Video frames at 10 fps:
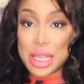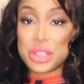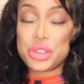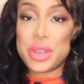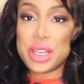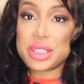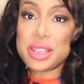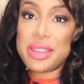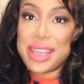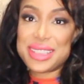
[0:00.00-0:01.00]
So here's the
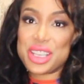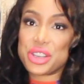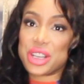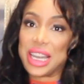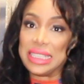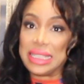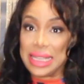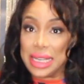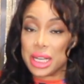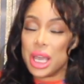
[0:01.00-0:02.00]
things that you're going to
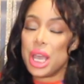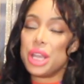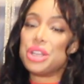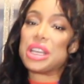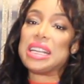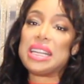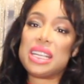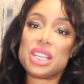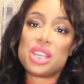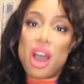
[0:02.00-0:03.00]
need. You're going to
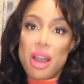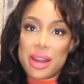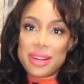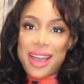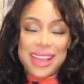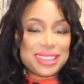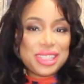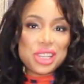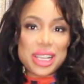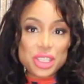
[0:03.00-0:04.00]
need yarn. I
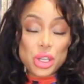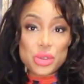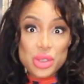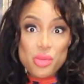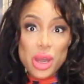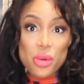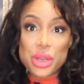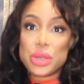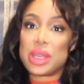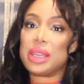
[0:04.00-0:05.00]
suggest go somewhere where
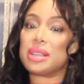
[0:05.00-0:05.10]
you can